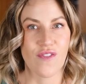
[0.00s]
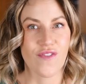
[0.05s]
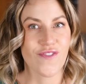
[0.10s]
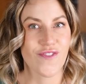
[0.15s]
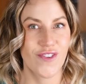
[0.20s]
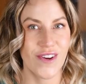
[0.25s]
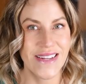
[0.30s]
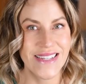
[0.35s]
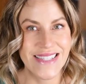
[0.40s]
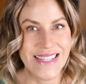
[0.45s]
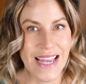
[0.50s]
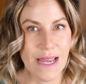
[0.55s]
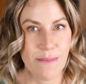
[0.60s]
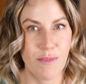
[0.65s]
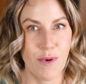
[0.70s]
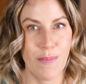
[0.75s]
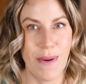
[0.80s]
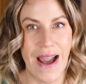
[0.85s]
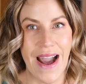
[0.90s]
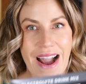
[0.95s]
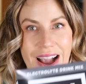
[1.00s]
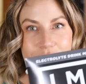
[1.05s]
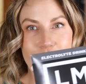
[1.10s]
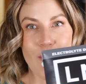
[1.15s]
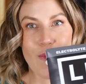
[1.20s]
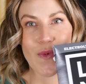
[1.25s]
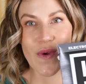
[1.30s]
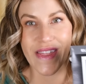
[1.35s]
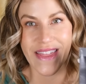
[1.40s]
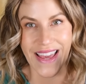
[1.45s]
a free sample pack
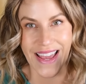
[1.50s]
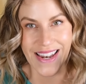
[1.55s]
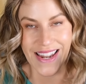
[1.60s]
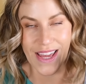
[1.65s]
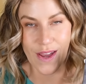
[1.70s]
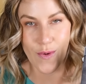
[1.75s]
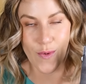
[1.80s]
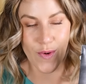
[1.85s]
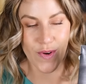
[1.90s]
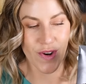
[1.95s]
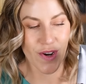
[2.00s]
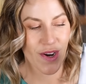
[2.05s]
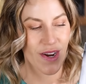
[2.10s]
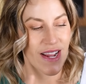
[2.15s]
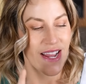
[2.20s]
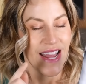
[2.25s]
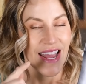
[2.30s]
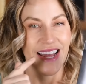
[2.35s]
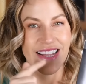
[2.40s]
with any order.